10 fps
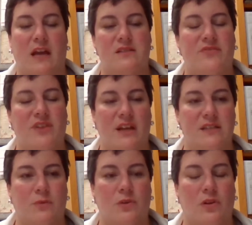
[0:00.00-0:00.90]
The next
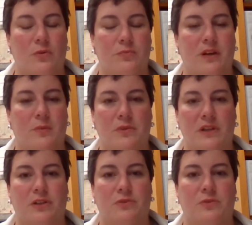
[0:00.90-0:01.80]
phase that will open
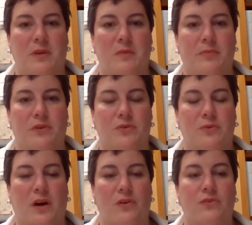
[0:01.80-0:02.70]
up will include
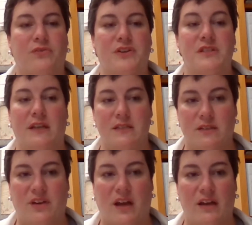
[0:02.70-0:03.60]
people who are over
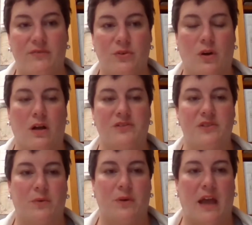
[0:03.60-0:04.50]
65 who
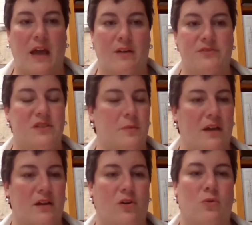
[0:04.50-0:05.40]
also have
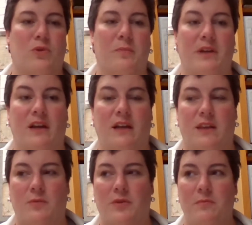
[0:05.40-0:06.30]
some kind of
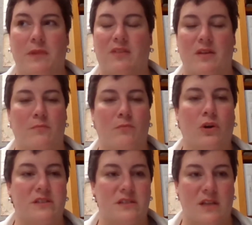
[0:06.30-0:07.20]
comorbidity that would make
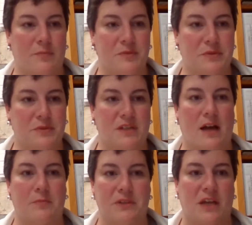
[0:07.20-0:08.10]
them more
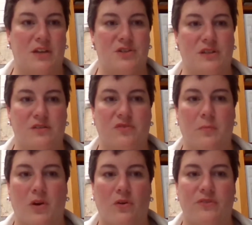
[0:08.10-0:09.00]
susceptible to
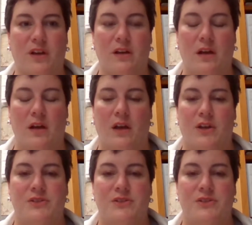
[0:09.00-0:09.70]
complications from COVID.